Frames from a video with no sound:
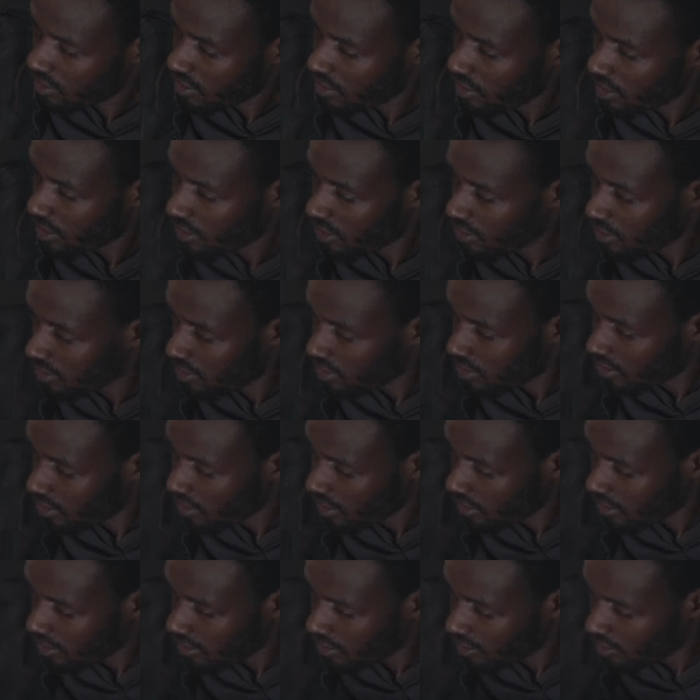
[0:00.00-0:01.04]
yeah,
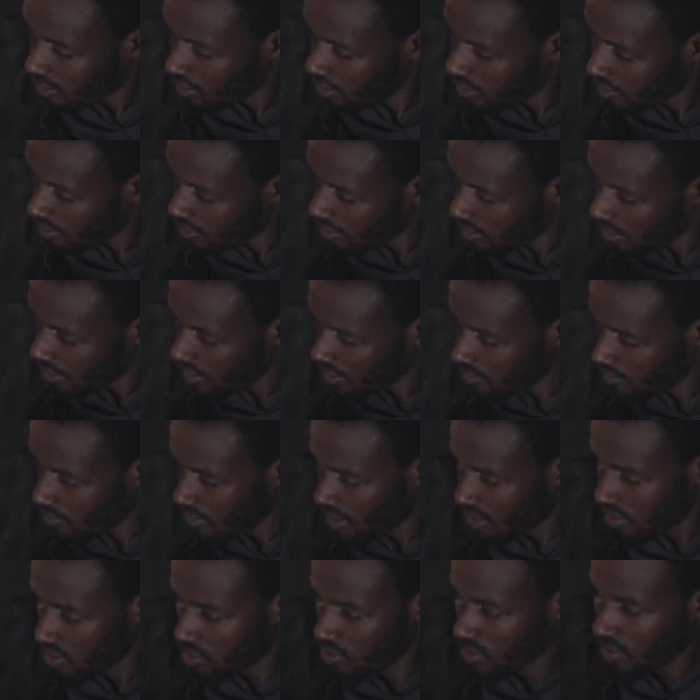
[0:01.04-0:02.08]
I think, and
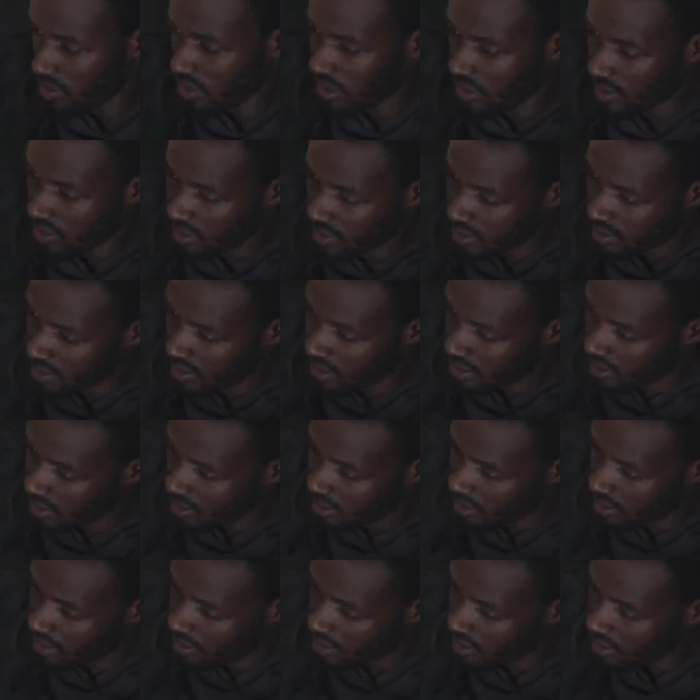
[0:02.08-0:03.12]
make sure that
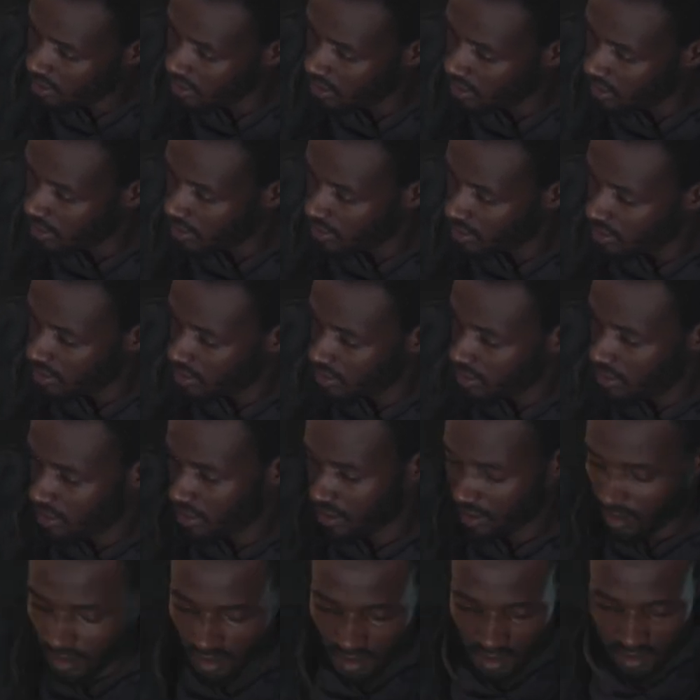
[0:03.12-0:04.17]
the
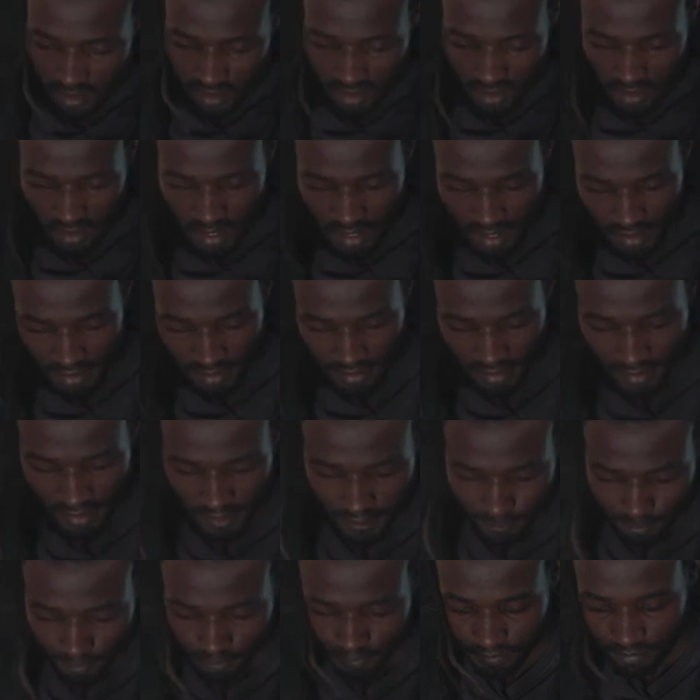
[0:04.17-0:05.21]
things align
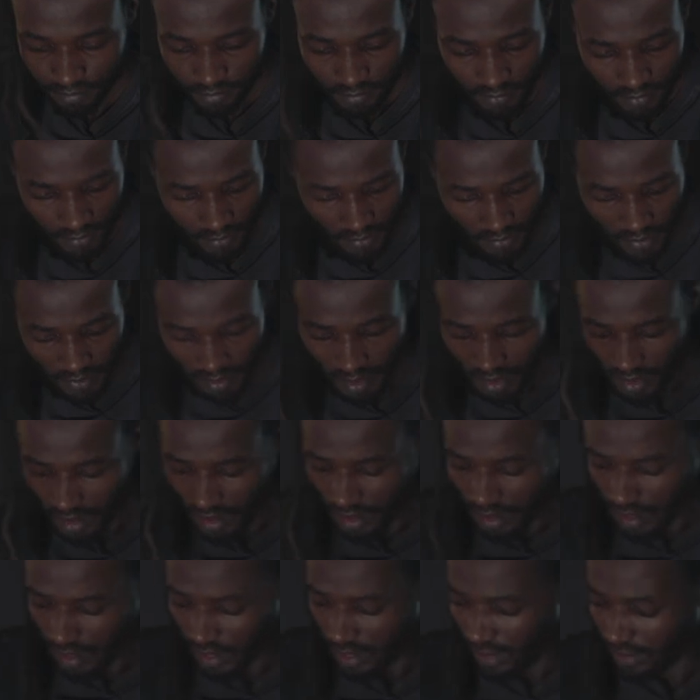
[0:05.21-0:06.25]
here.
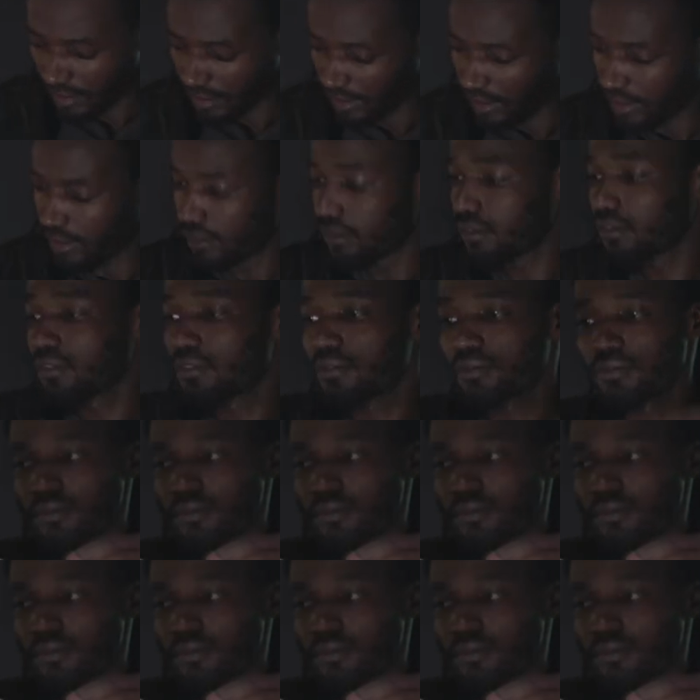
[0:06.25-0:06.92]
And then